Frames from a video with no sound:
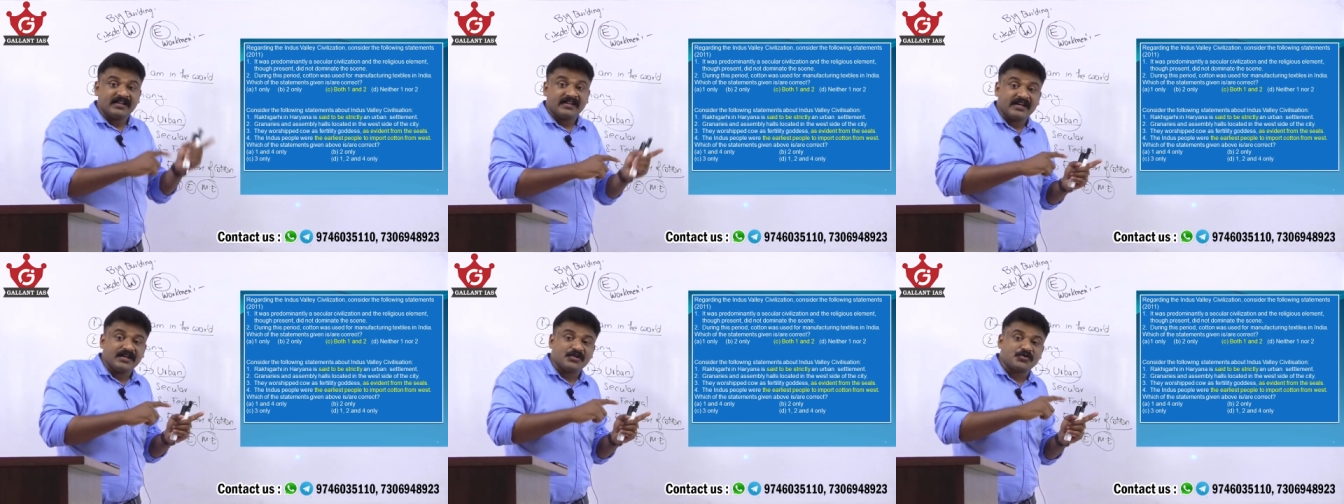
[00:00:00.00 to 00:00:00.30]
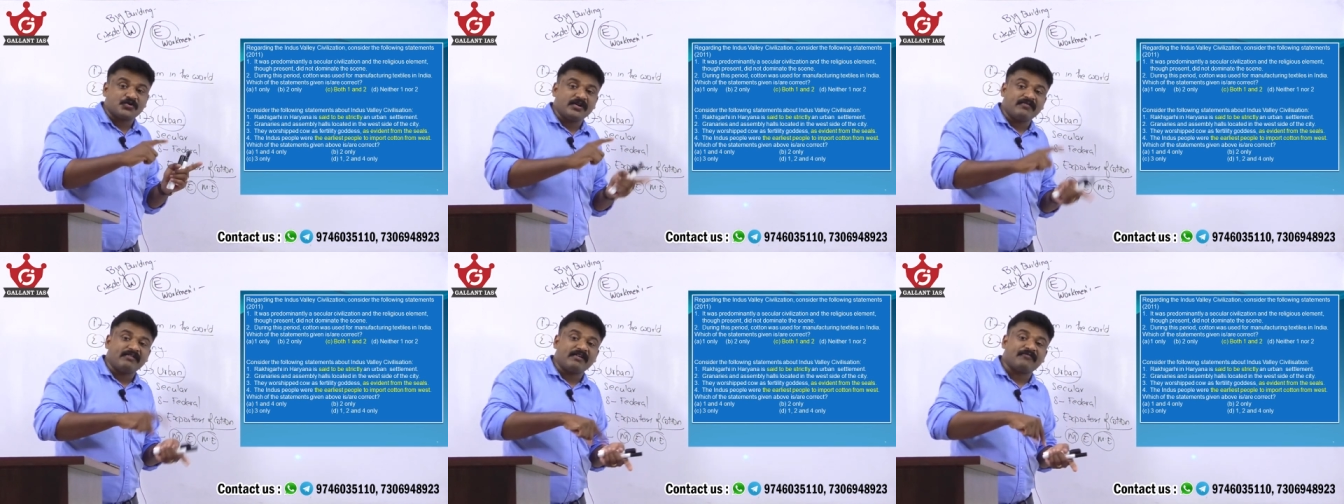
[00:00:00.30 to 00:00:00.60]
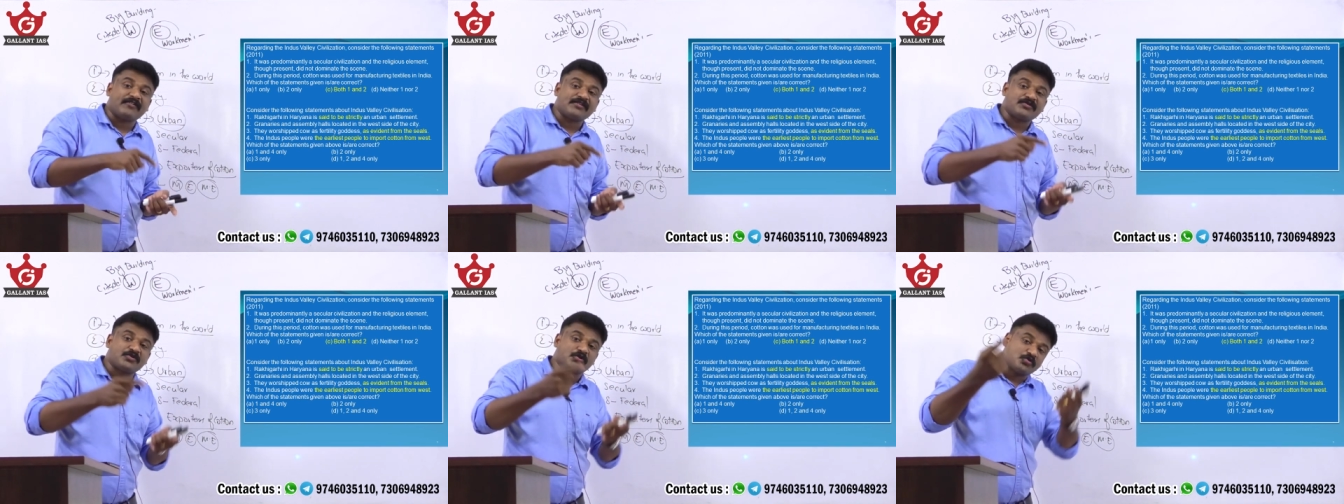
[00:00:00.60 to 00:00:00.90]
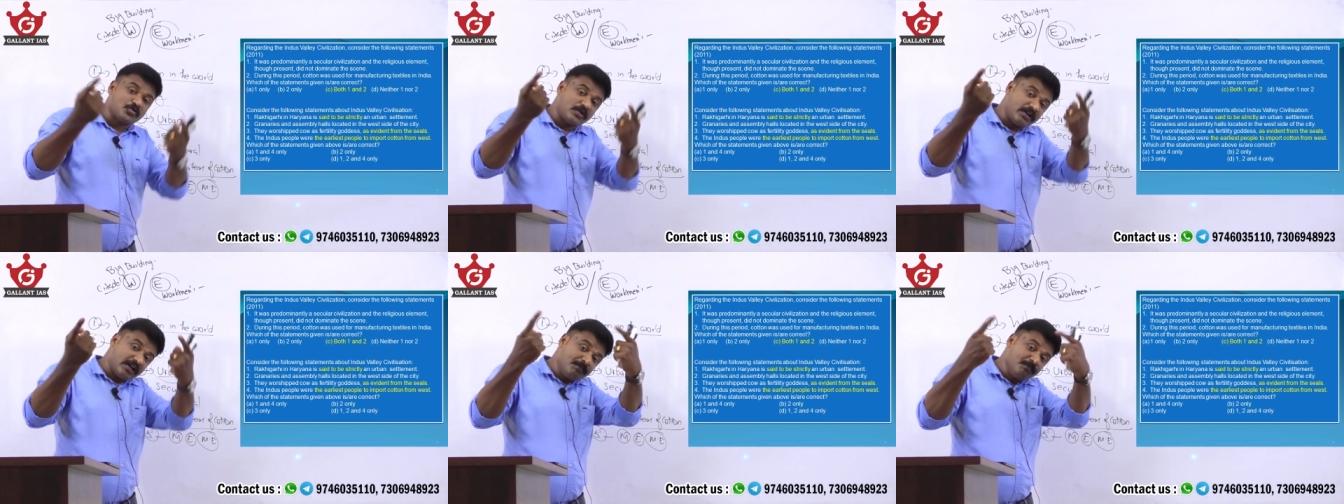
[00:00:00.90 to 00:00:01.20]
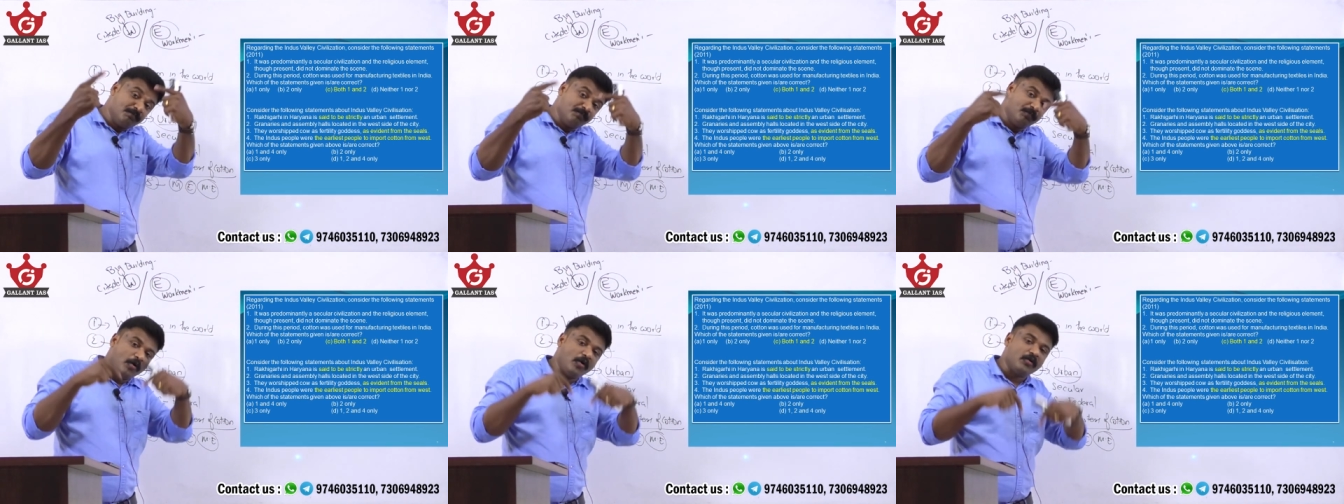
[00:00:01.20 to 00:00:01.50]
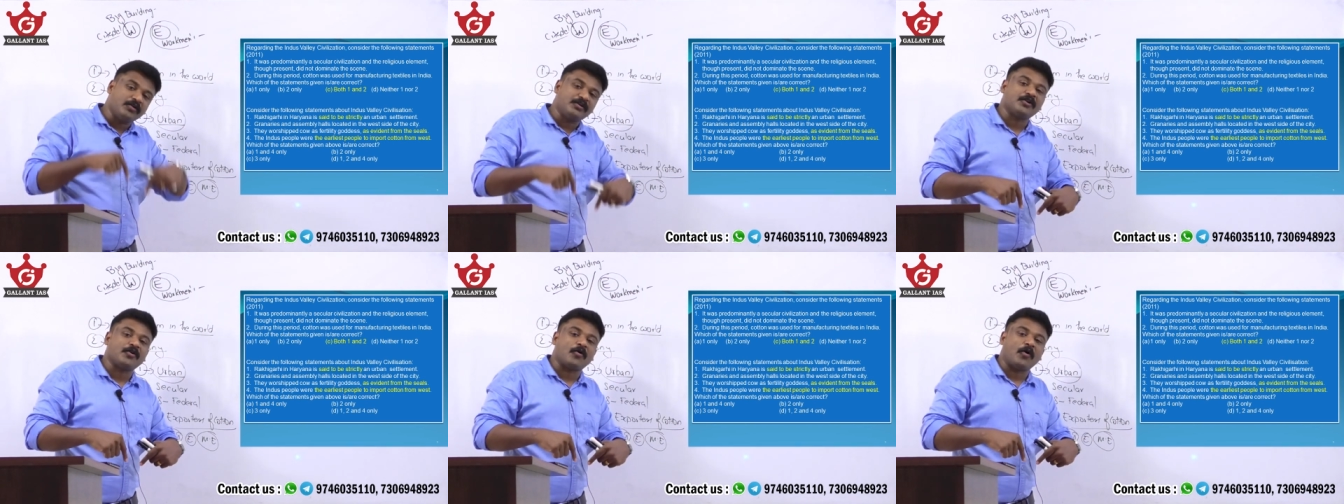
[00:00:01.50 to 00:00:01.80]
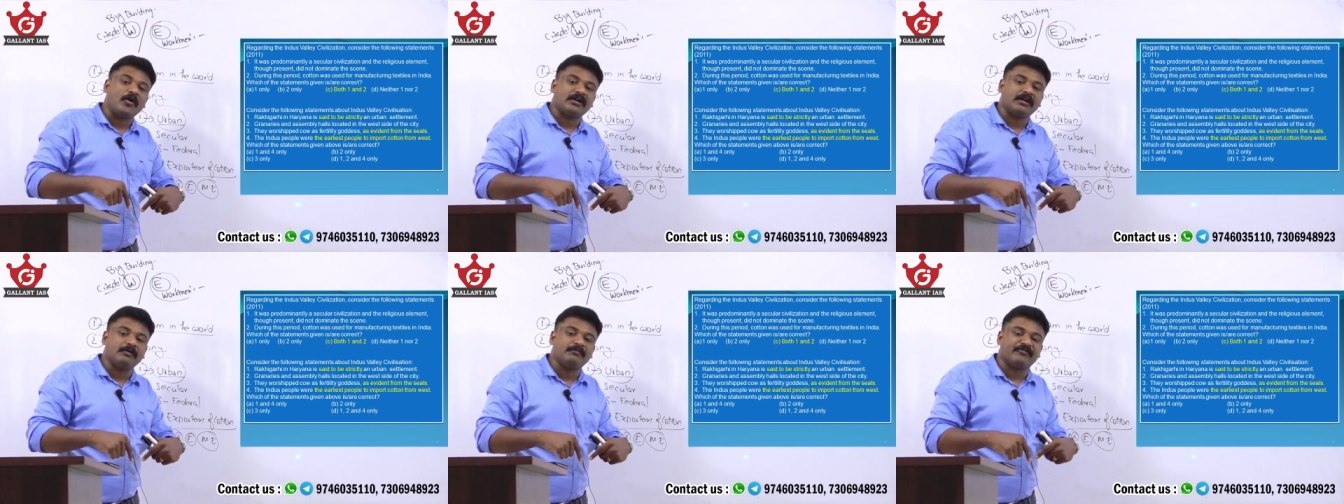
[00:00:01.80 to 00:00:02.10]
Yes, they were first to import
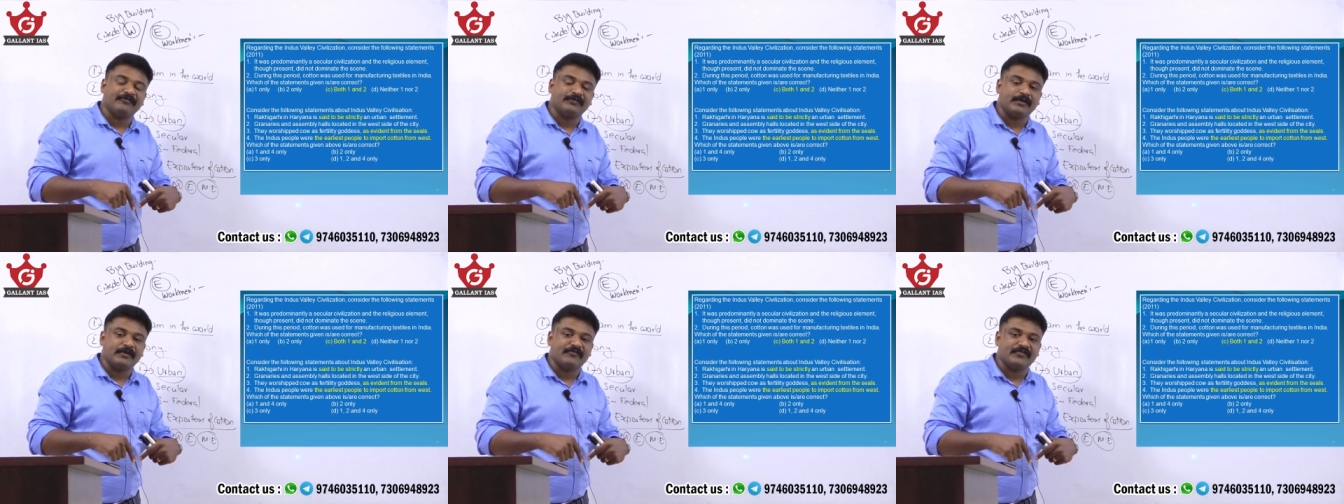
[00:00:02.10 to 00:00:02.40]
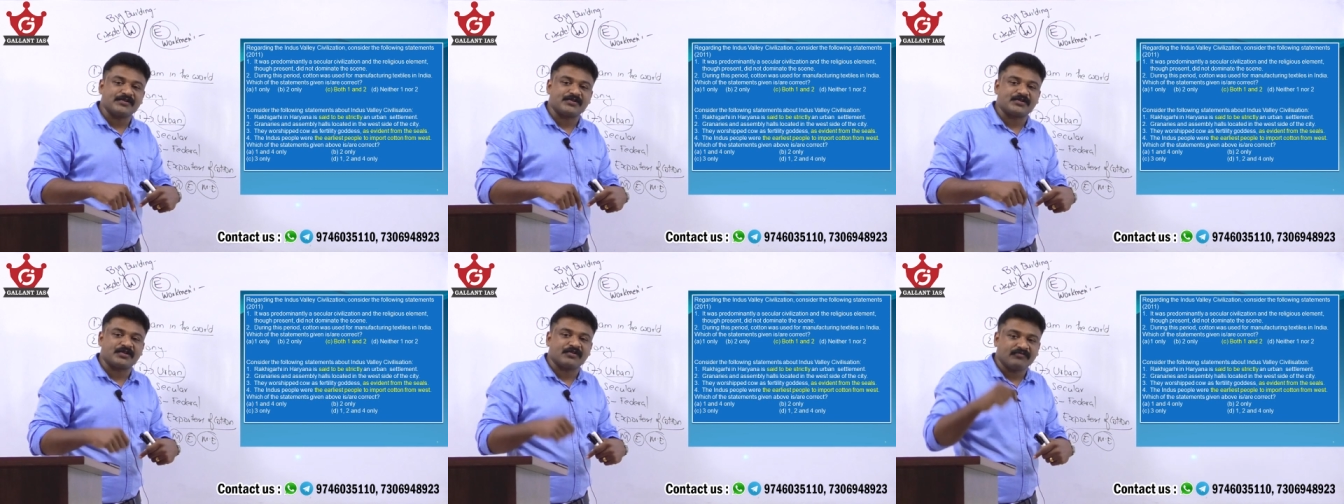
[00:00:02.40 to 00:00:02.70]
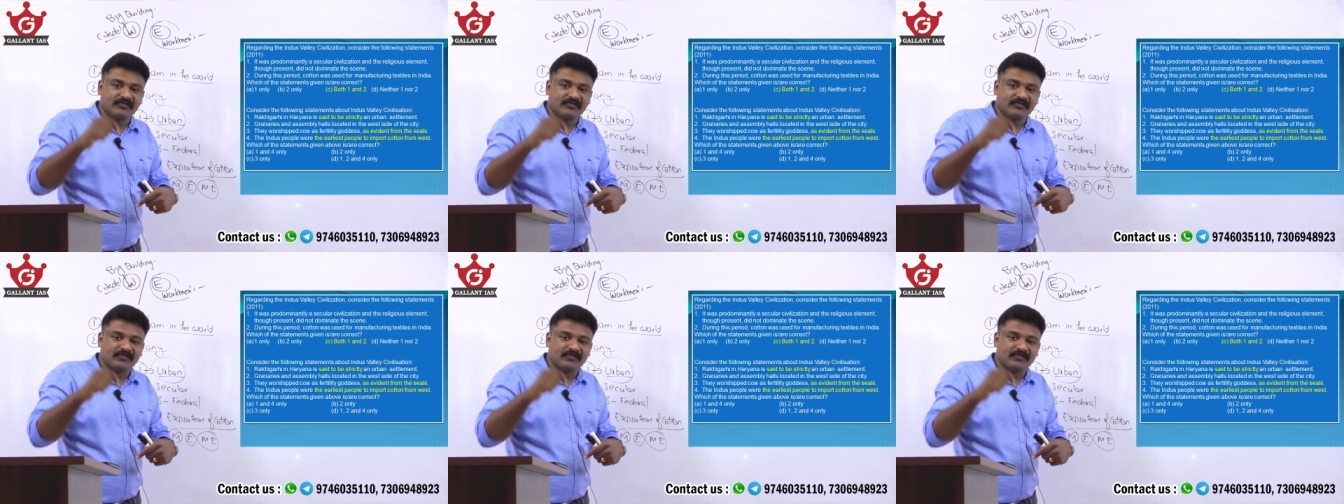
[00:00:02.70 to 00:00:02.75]
cotton from the West.